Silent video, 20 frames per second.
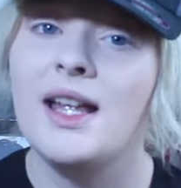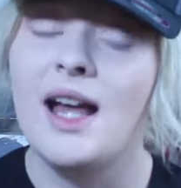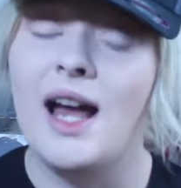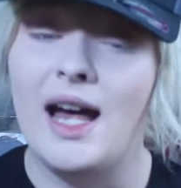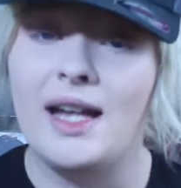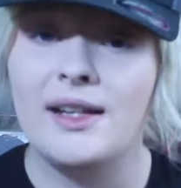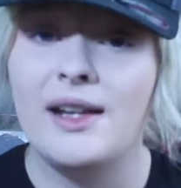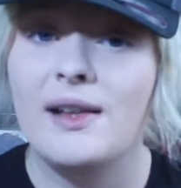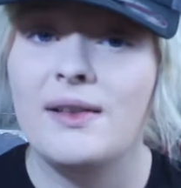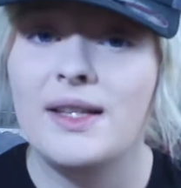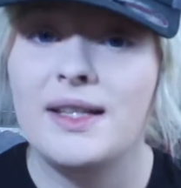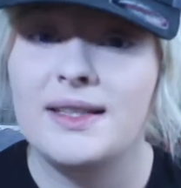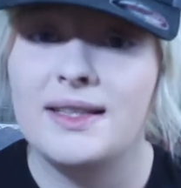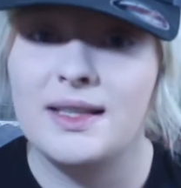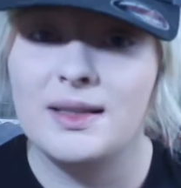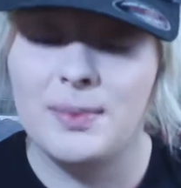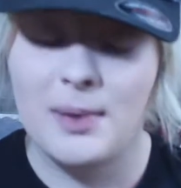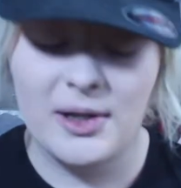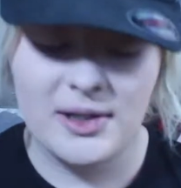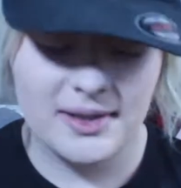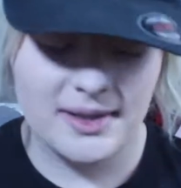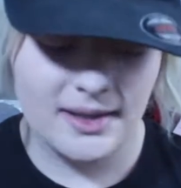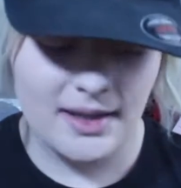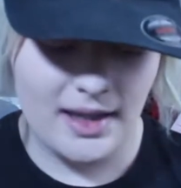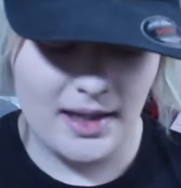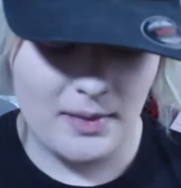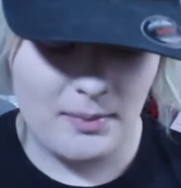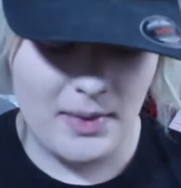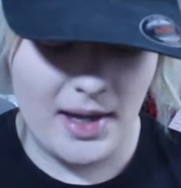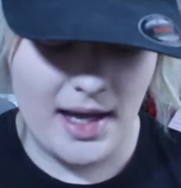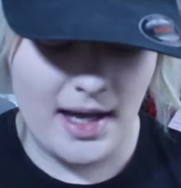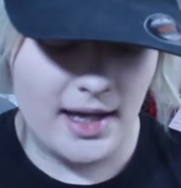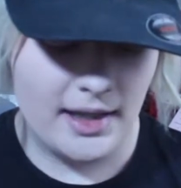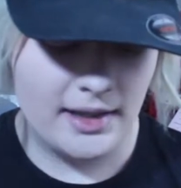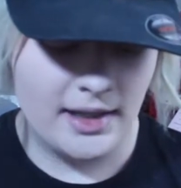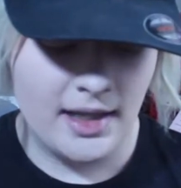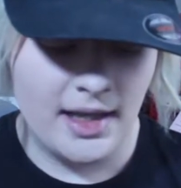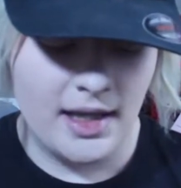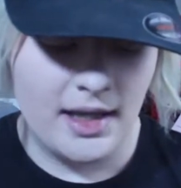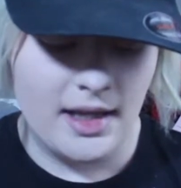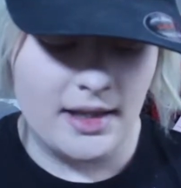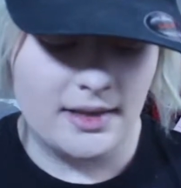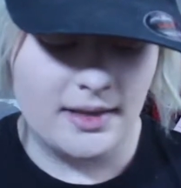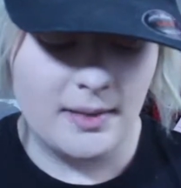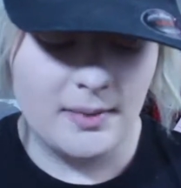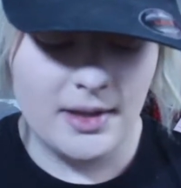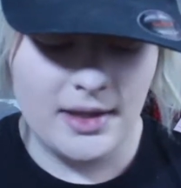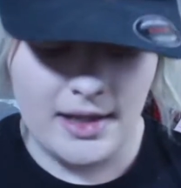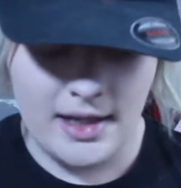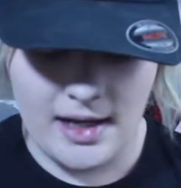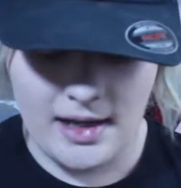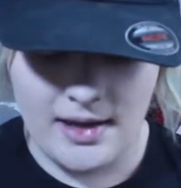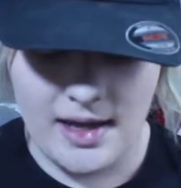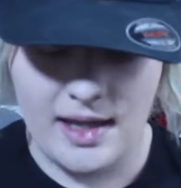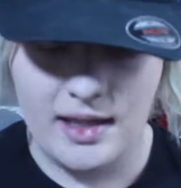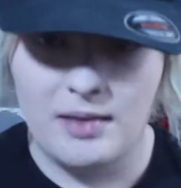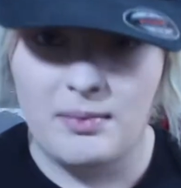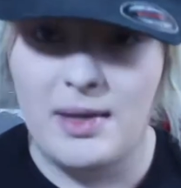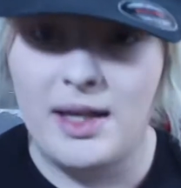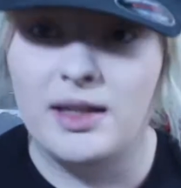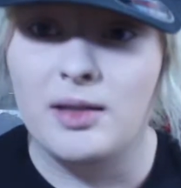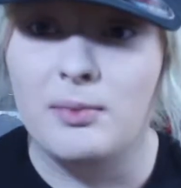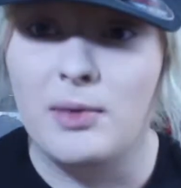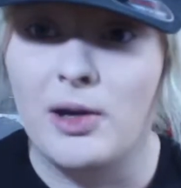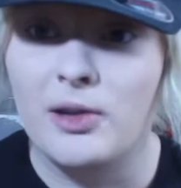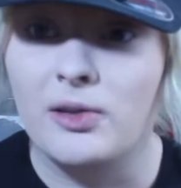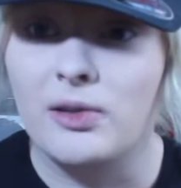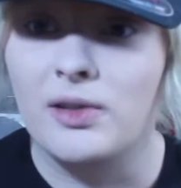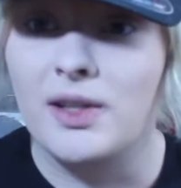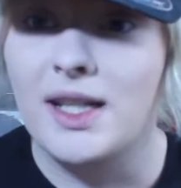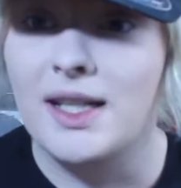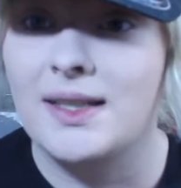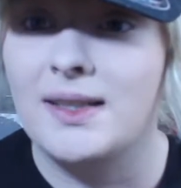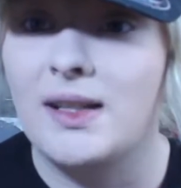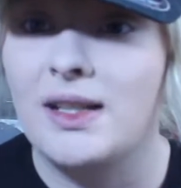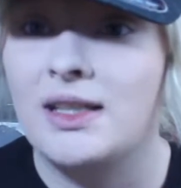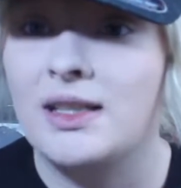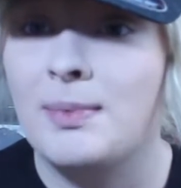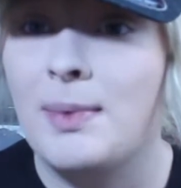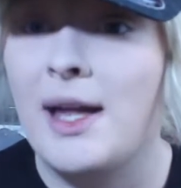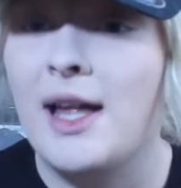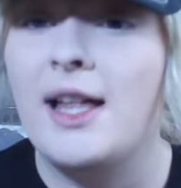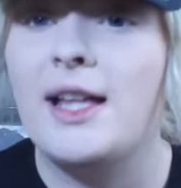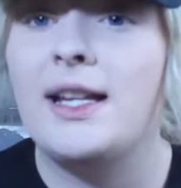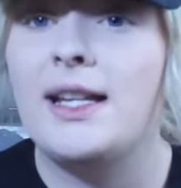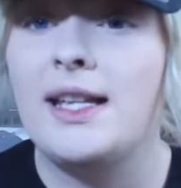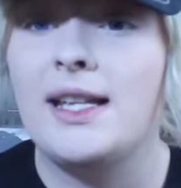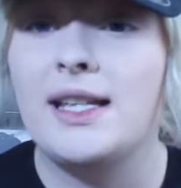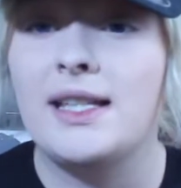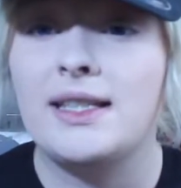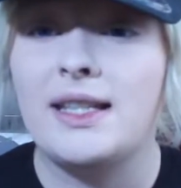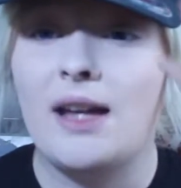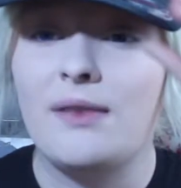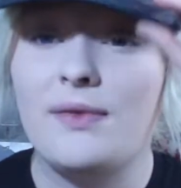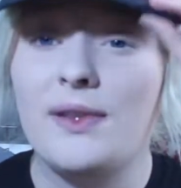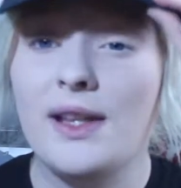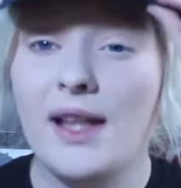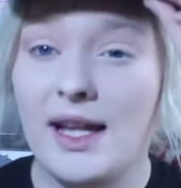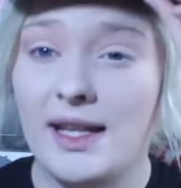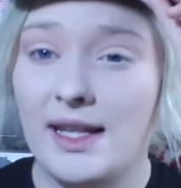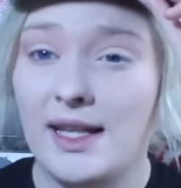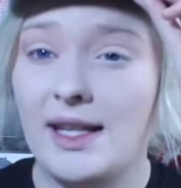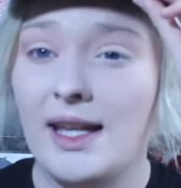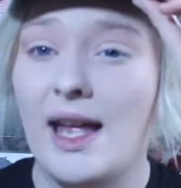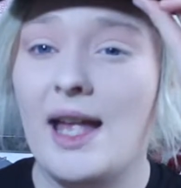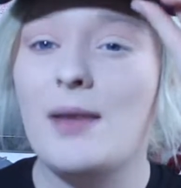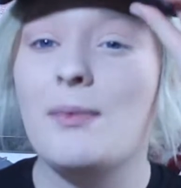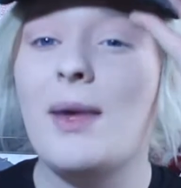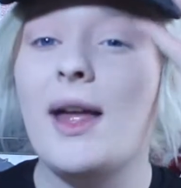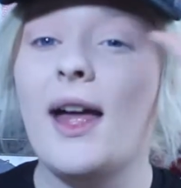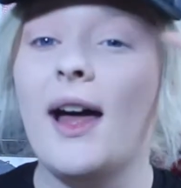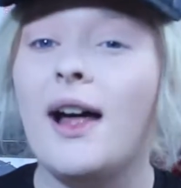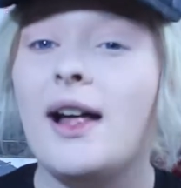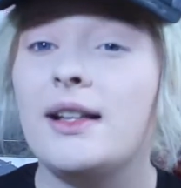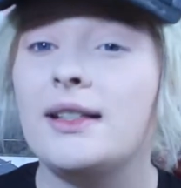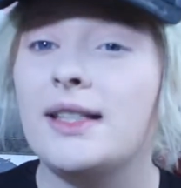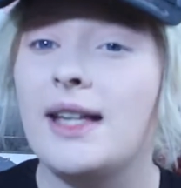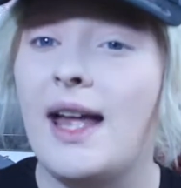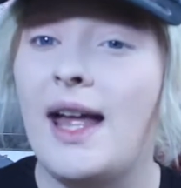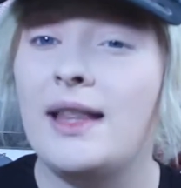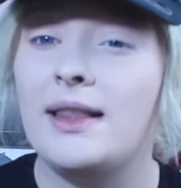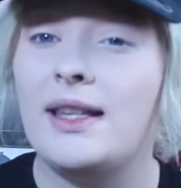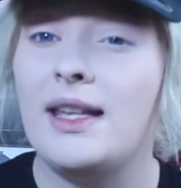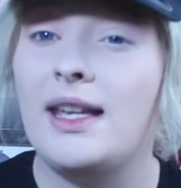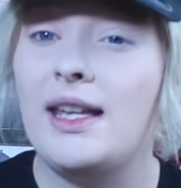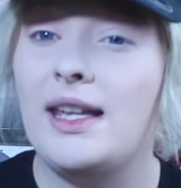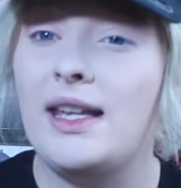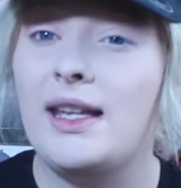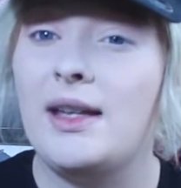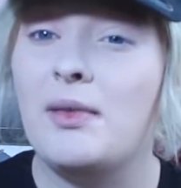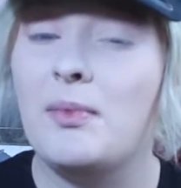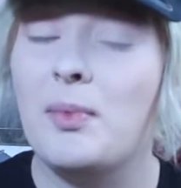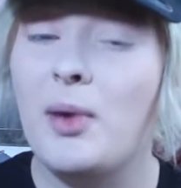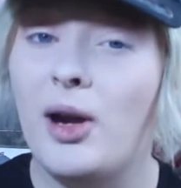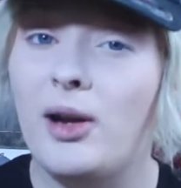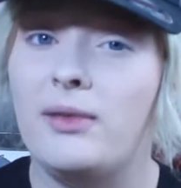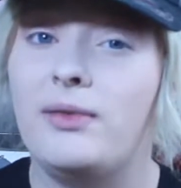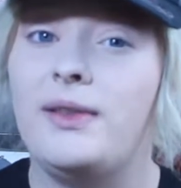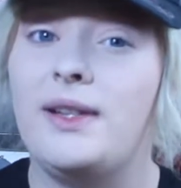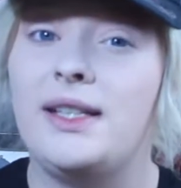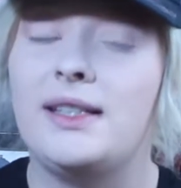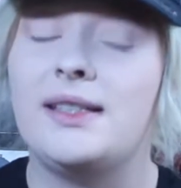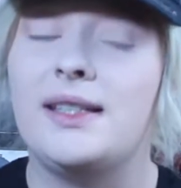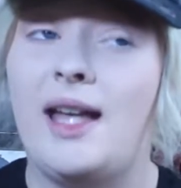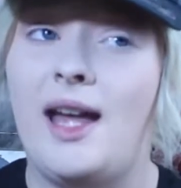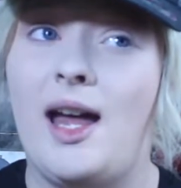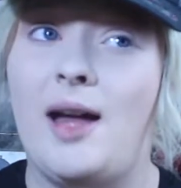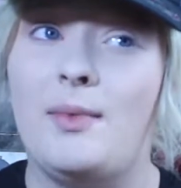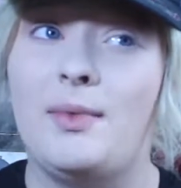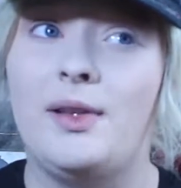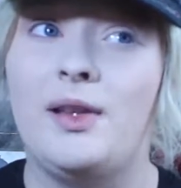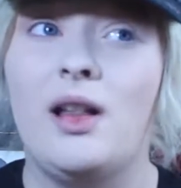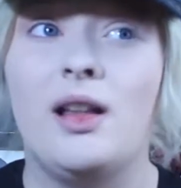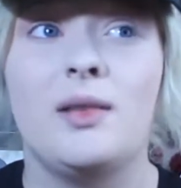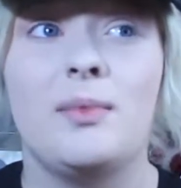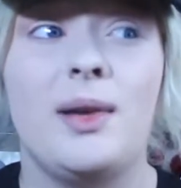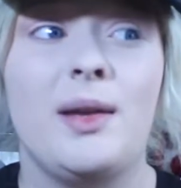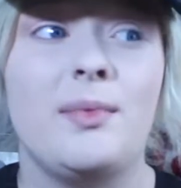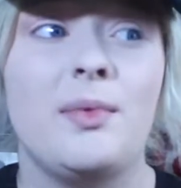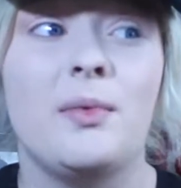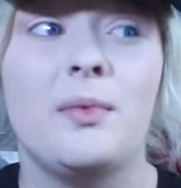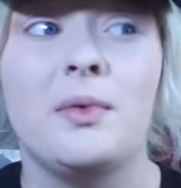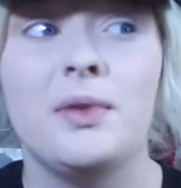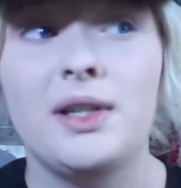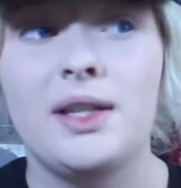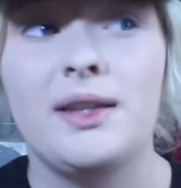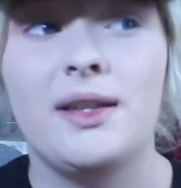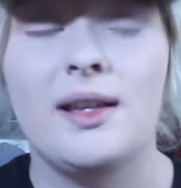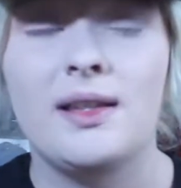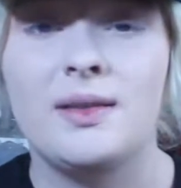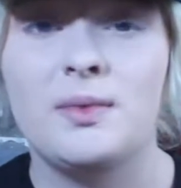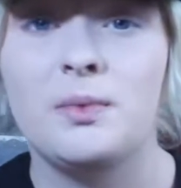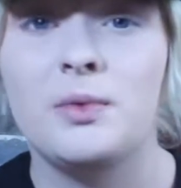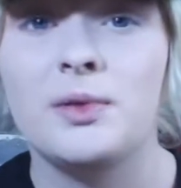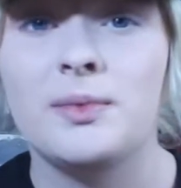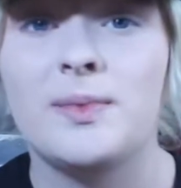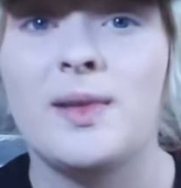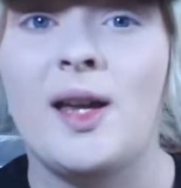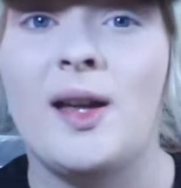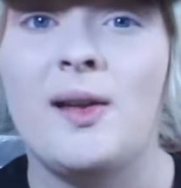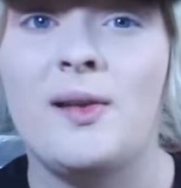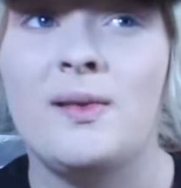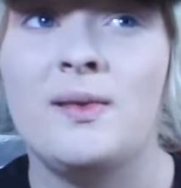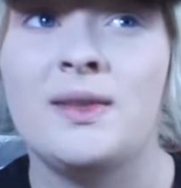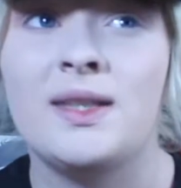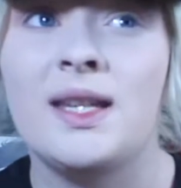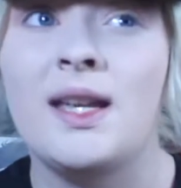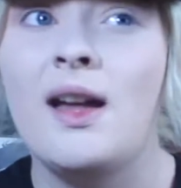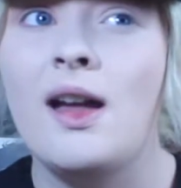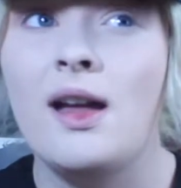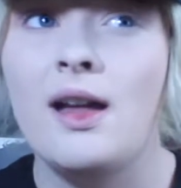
I know this is personally mine. Something that I liked about the Modern Renaissance palette is I feel like it came out at the perfect time. A lot of people wanted those warm tones.